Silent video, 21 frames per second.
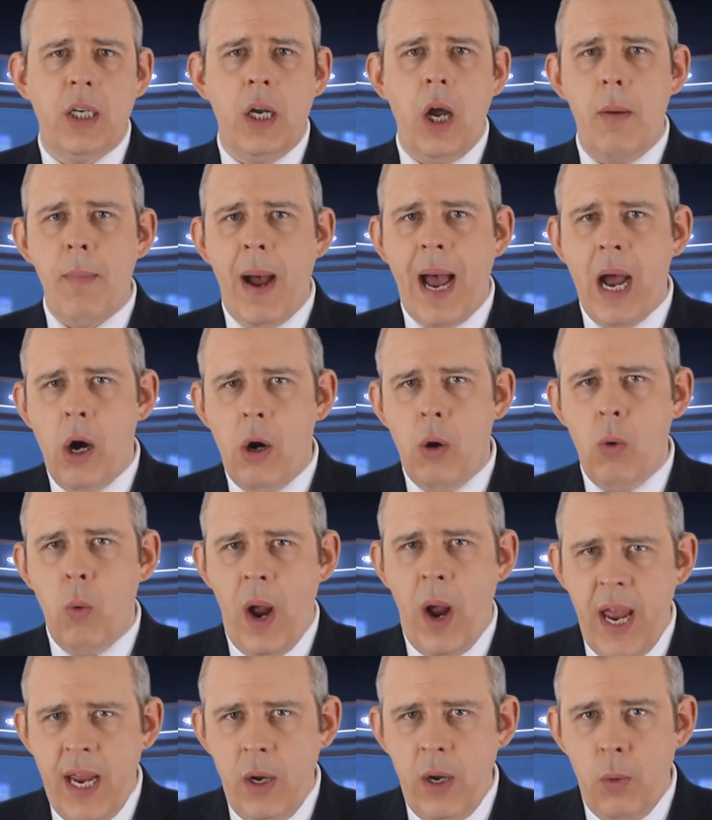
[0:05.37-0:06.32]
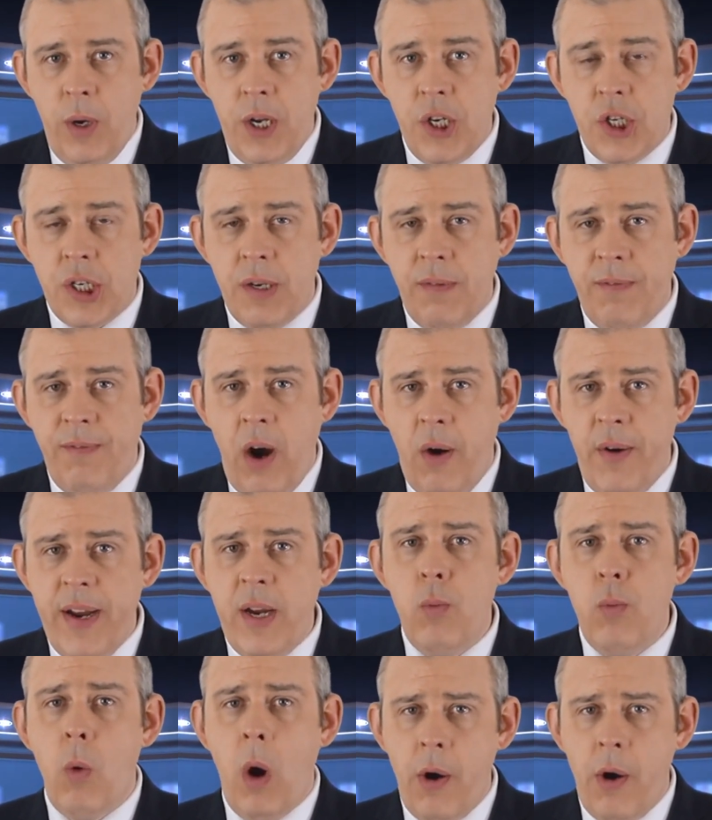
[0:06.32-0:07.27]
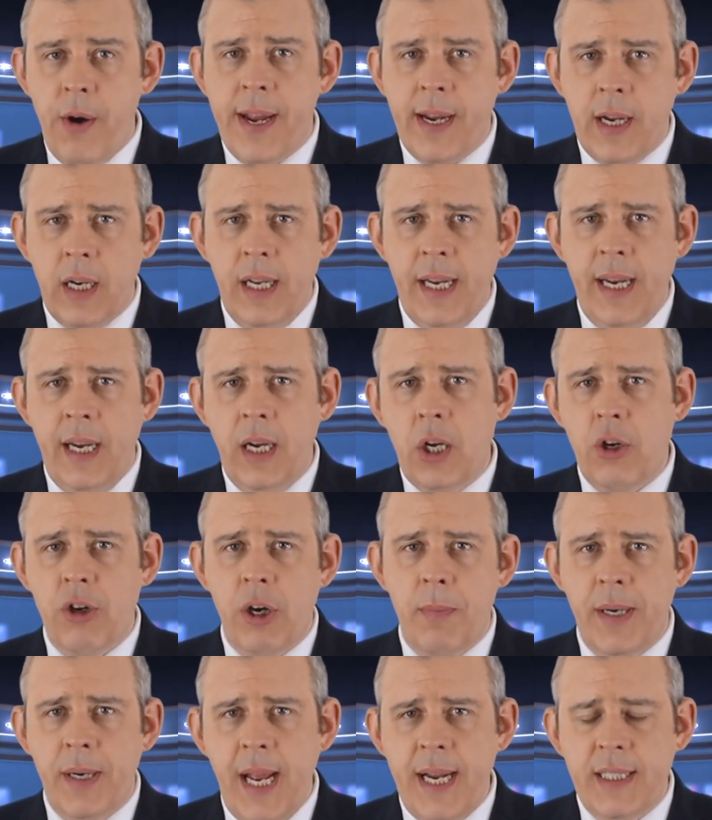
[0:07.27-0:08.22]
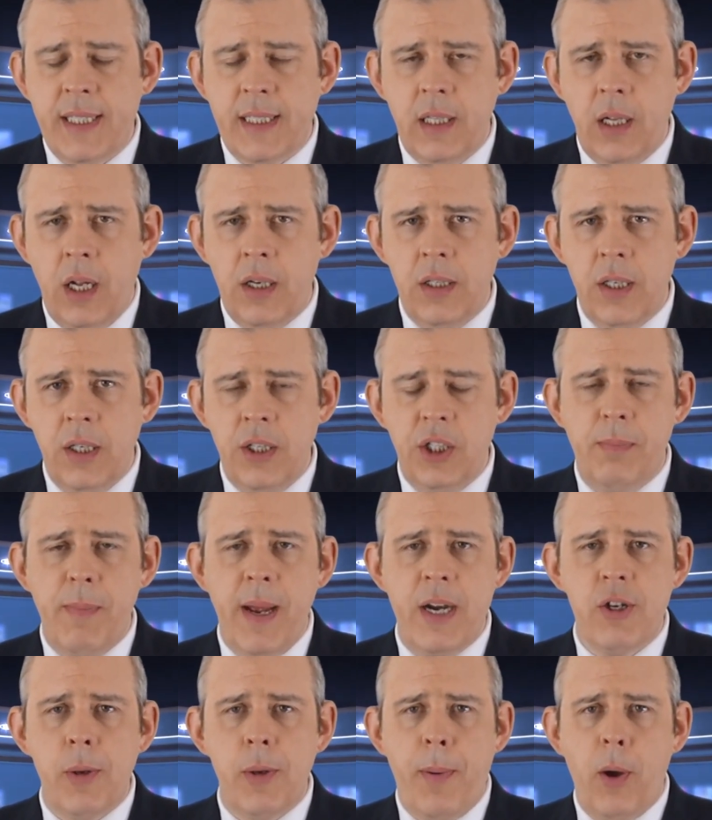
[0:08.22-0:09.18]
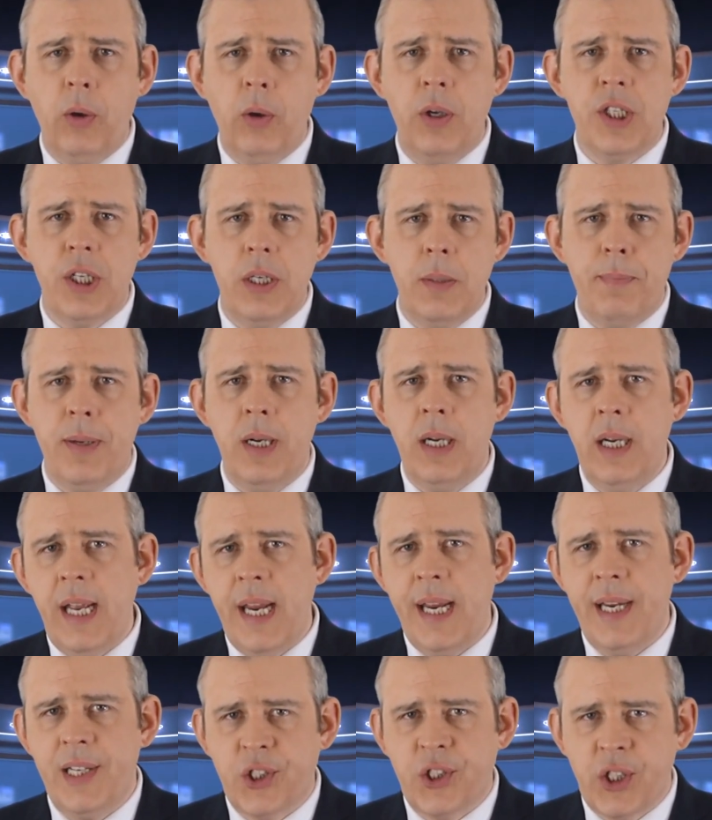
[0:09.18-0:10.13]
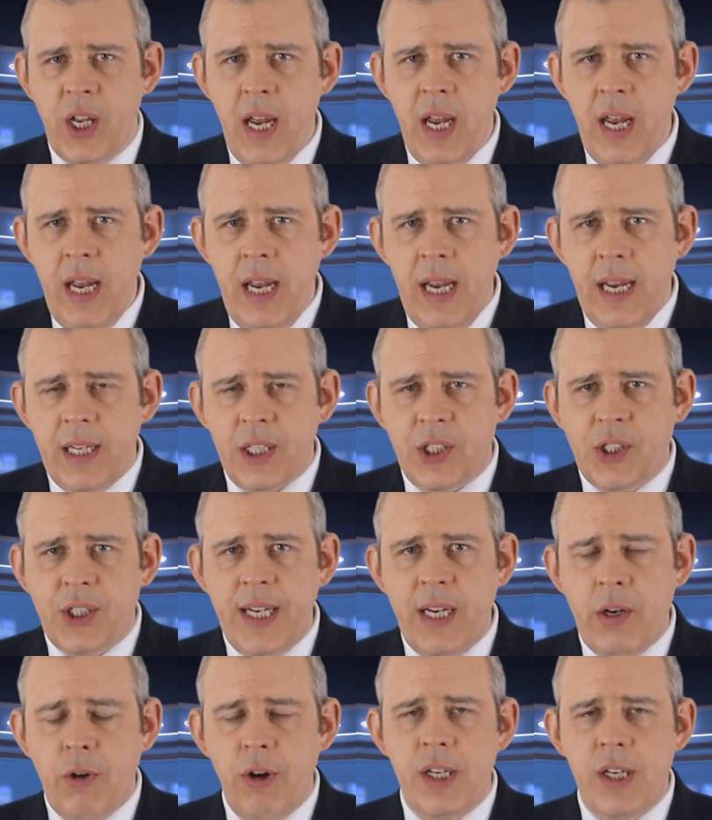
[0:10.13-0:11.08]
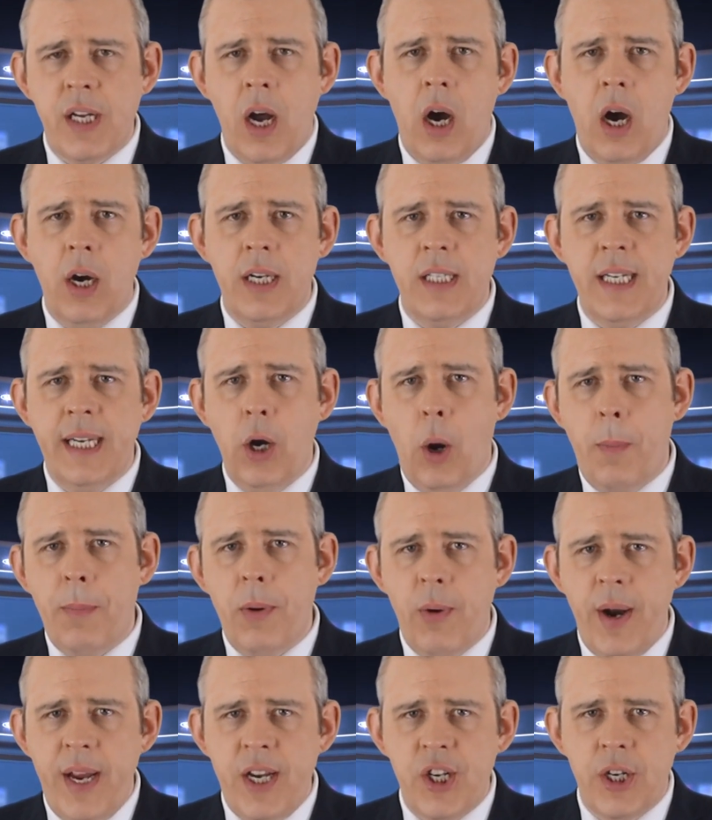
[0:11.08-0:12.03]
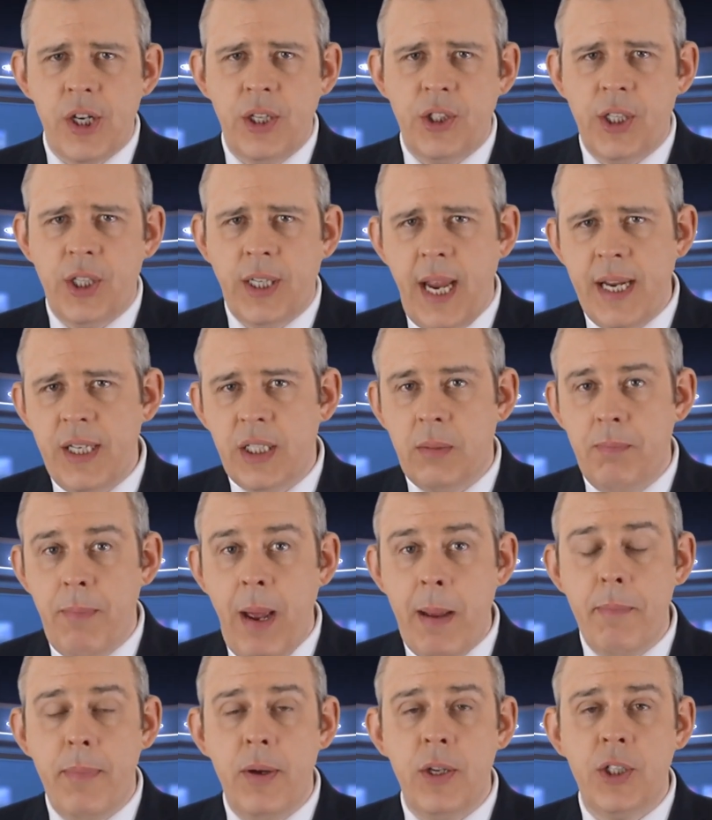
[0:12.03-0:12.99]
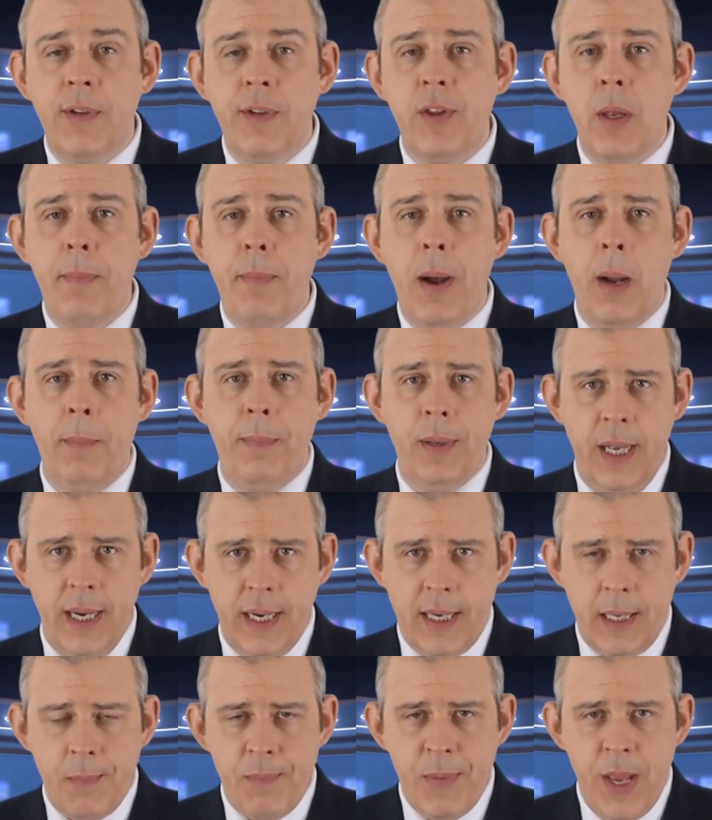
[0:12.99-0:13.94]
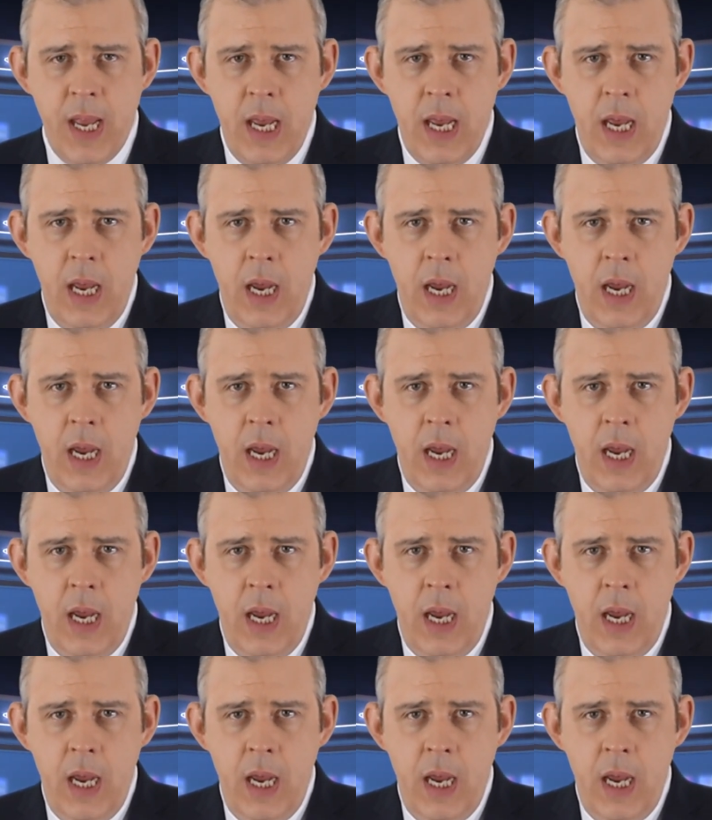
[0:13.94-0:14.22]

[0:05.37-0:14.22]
has come our way which very worryingly incriminates London's Metropolitan Police in secret targeting operations against members of the public.